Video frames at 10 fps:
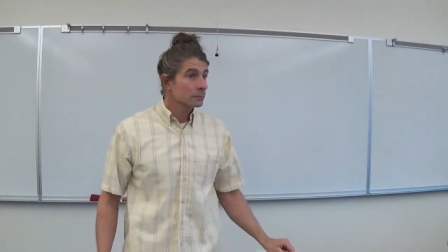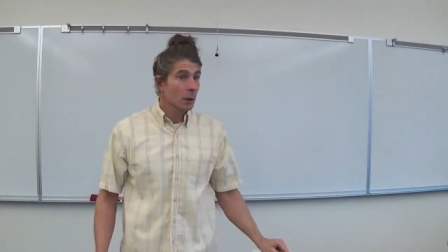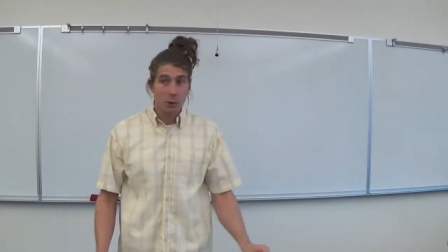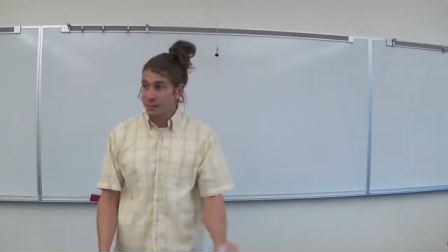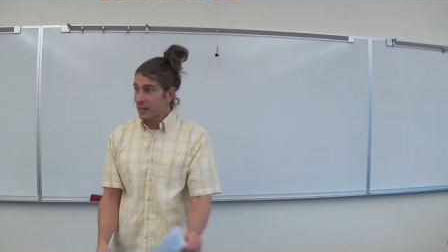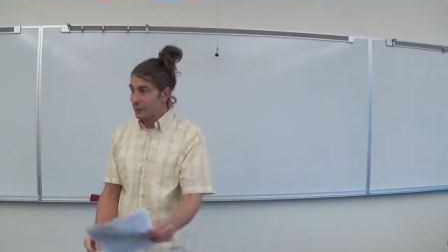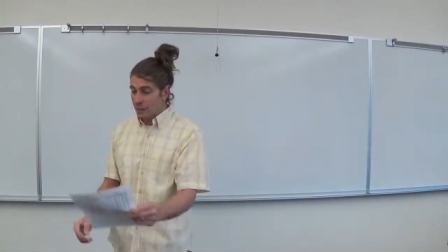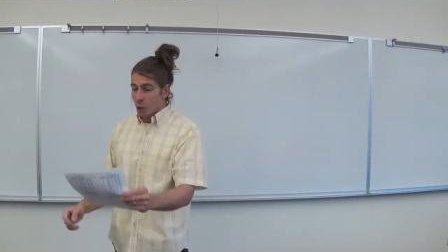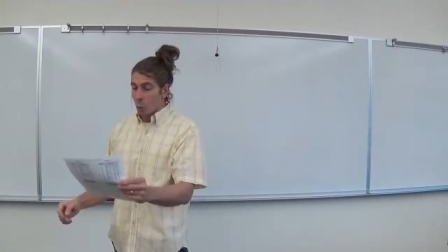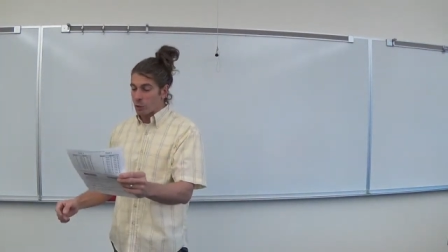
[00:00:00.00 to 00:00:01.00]
I rolled a
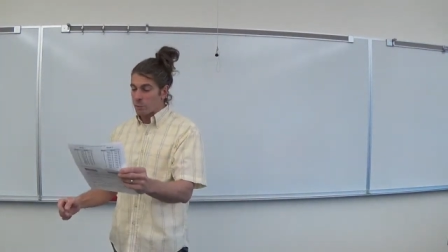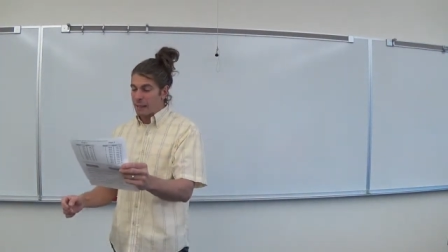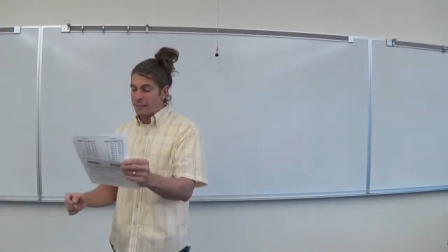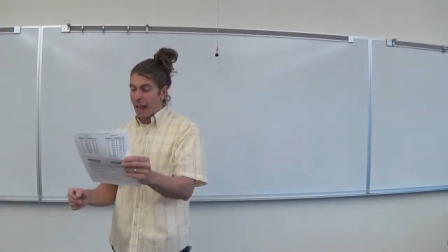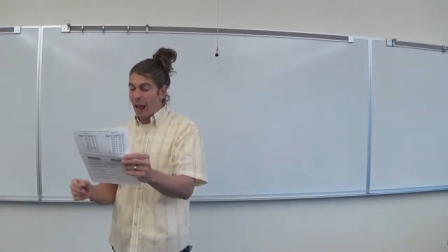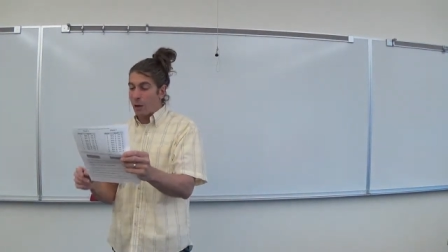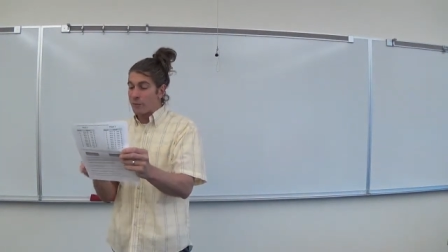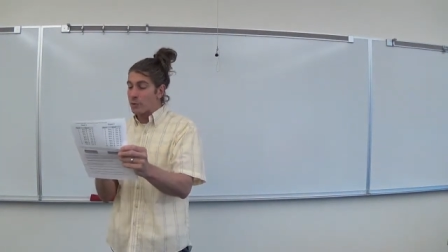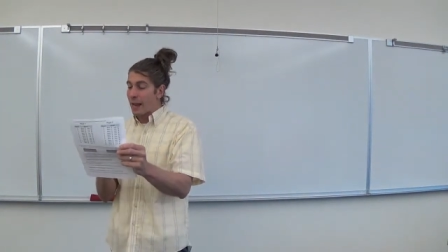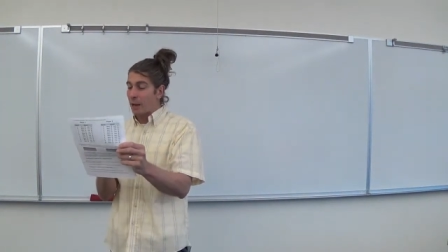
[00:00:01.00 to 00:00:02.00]
seven, which means now if
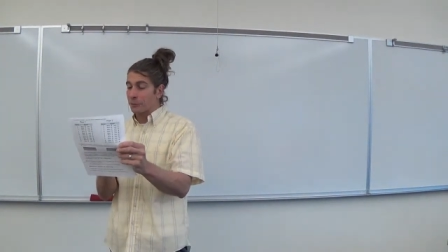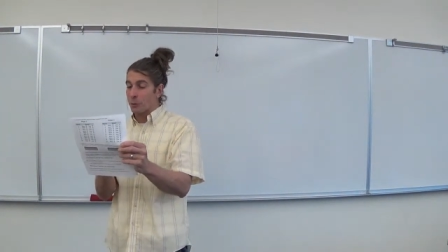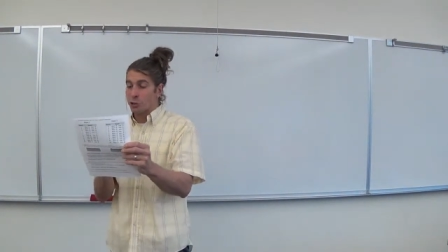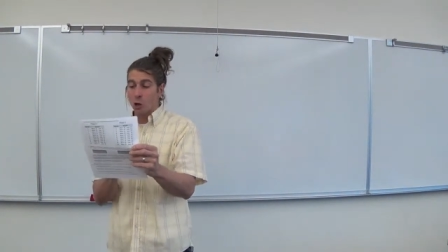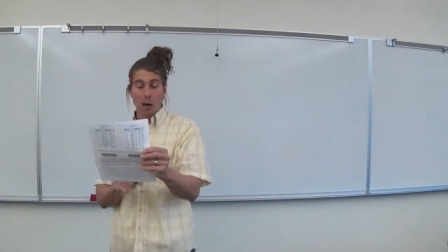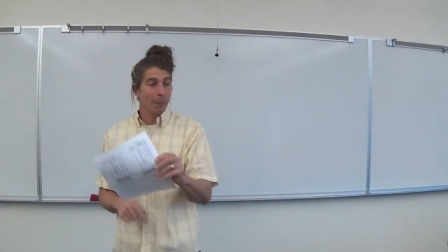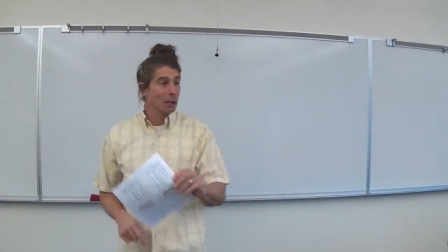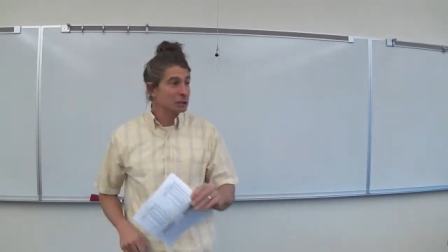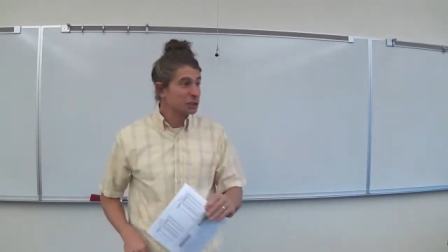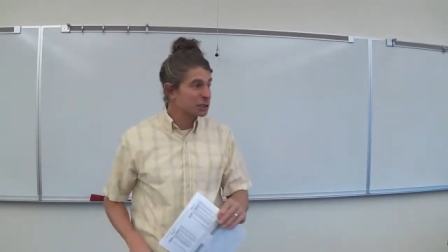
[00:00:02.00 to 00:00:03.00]
you count those
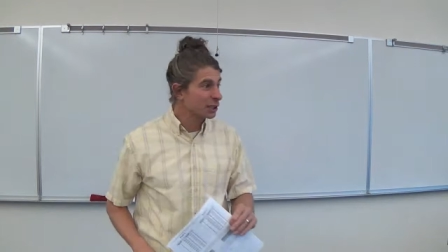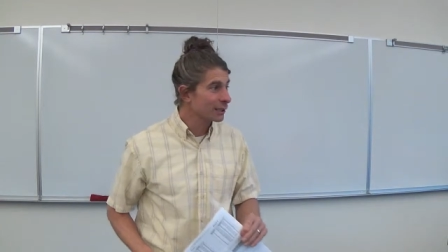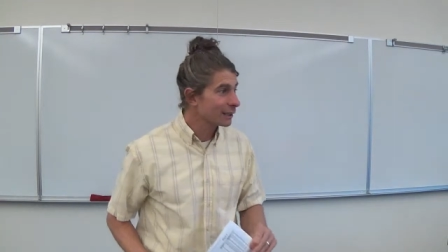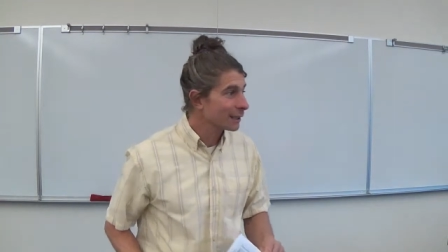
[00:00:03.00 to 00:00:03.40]
starbursts,